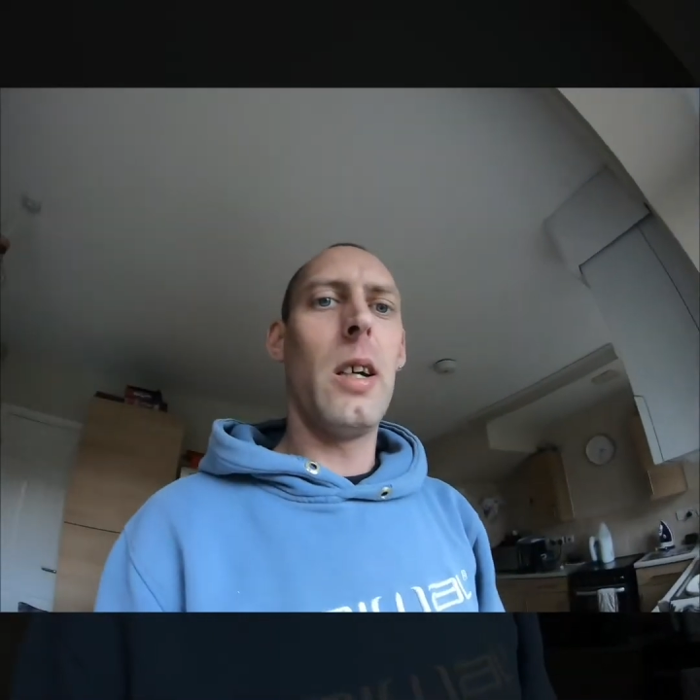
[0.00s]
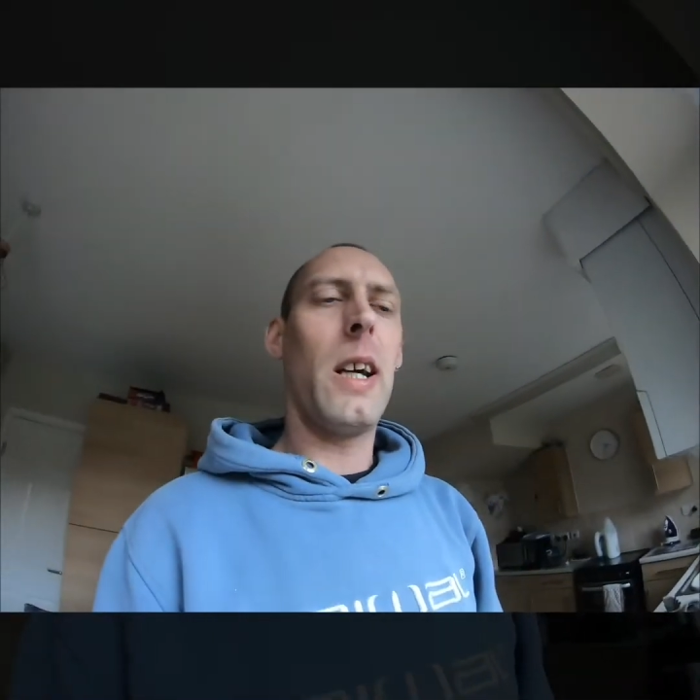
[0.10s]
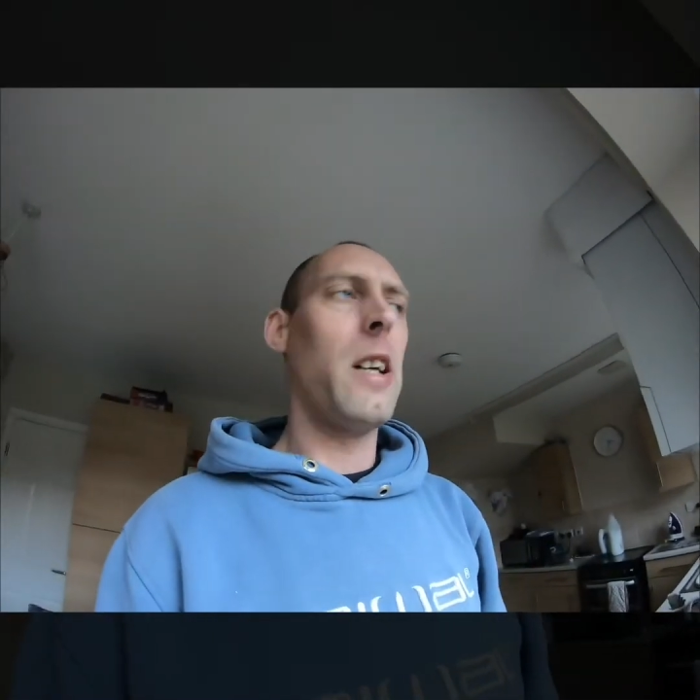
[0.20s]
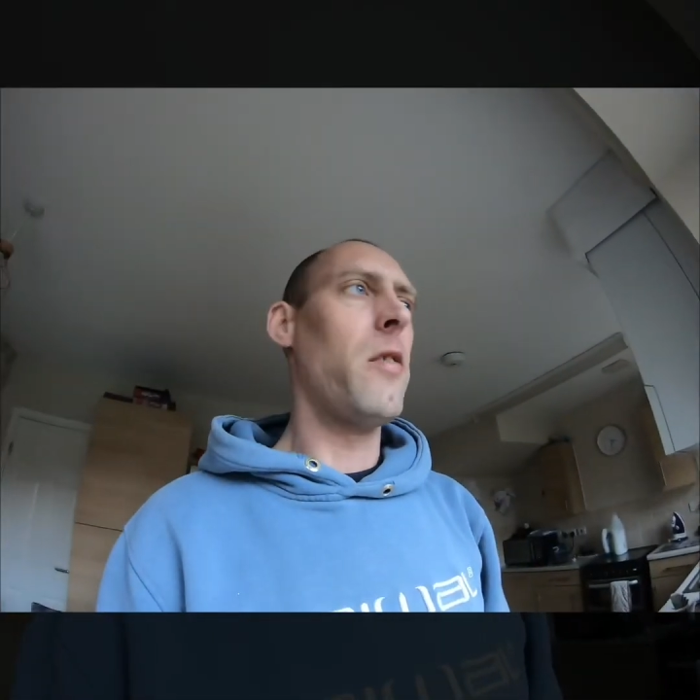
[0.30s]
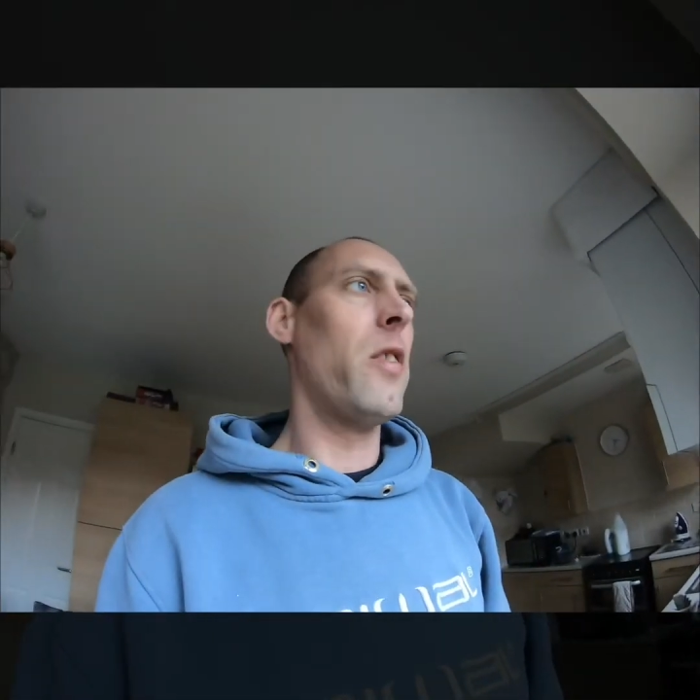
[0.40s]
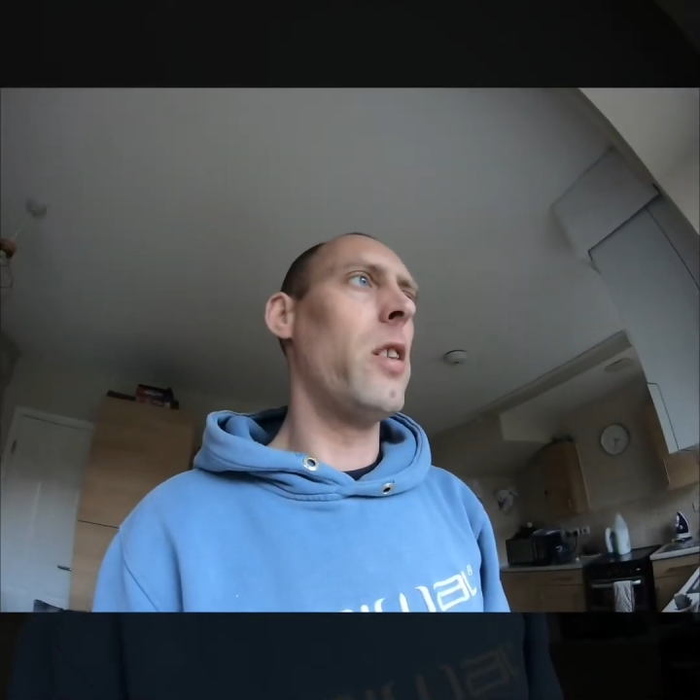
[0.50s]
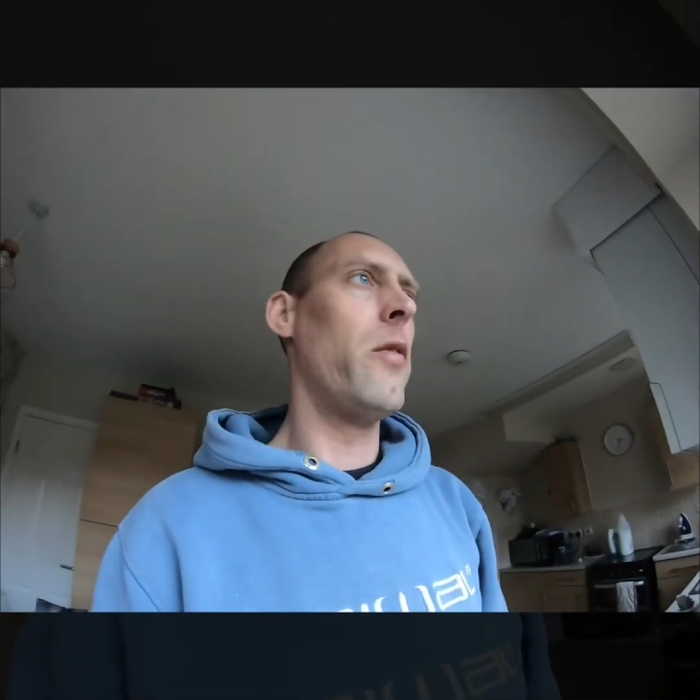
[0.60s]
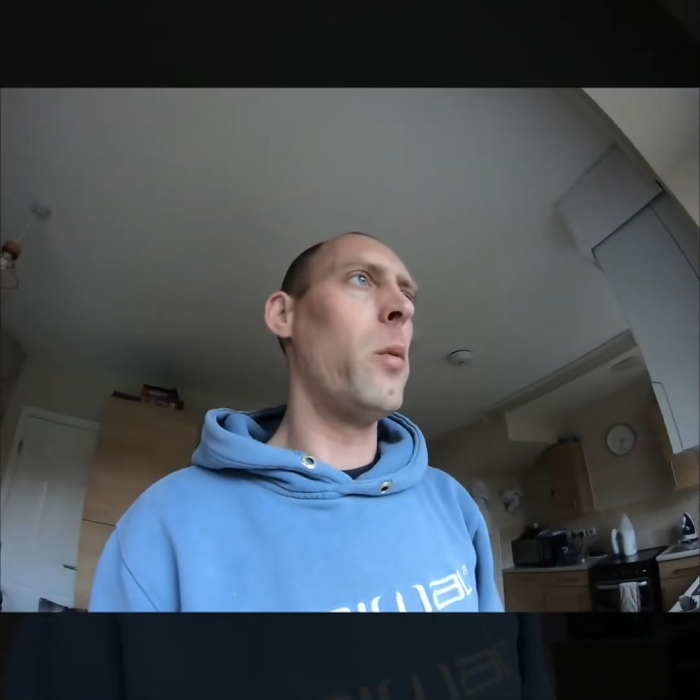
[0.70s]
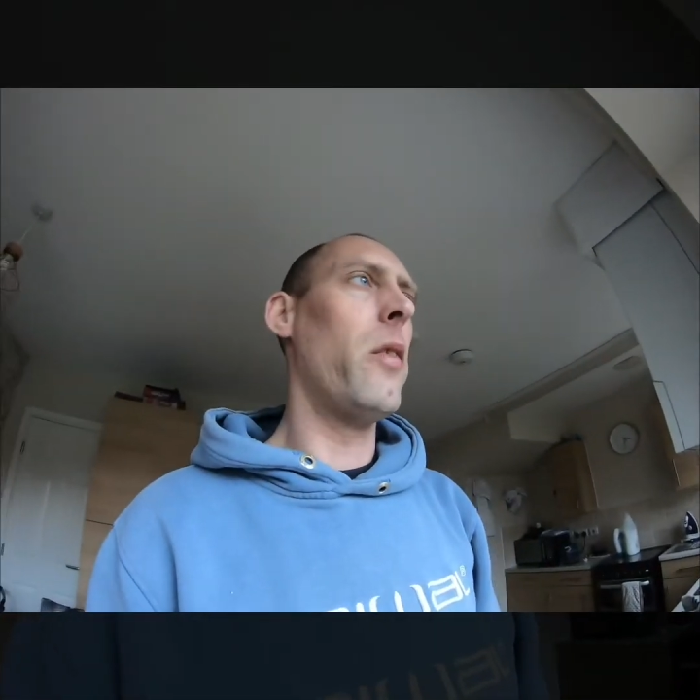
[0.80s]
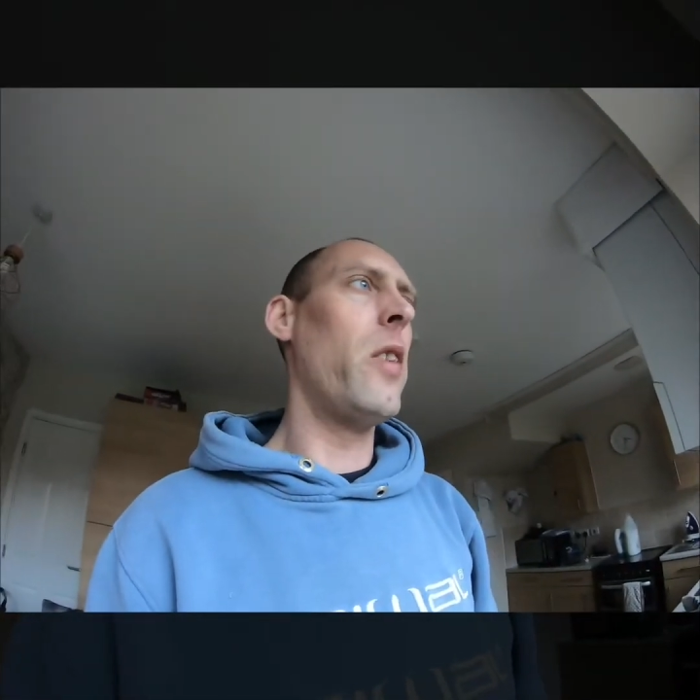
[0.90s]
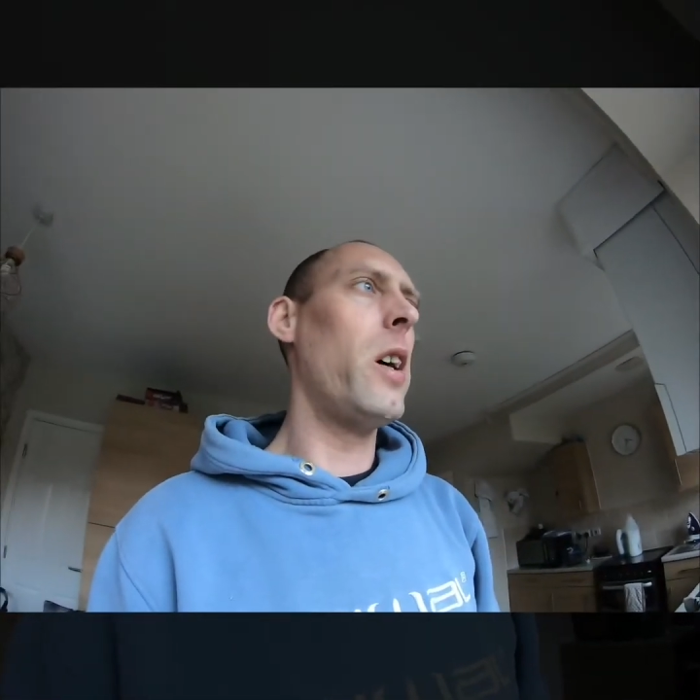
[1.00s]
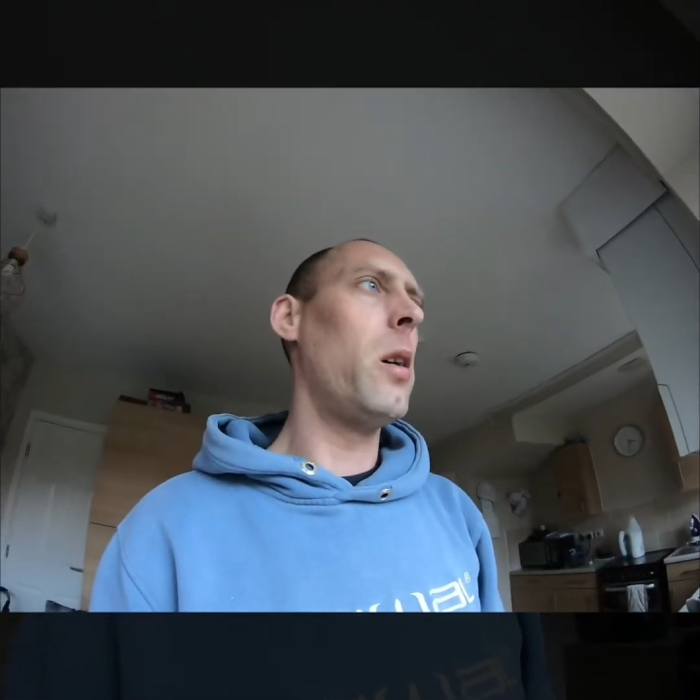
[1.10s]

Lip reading: get any further with it.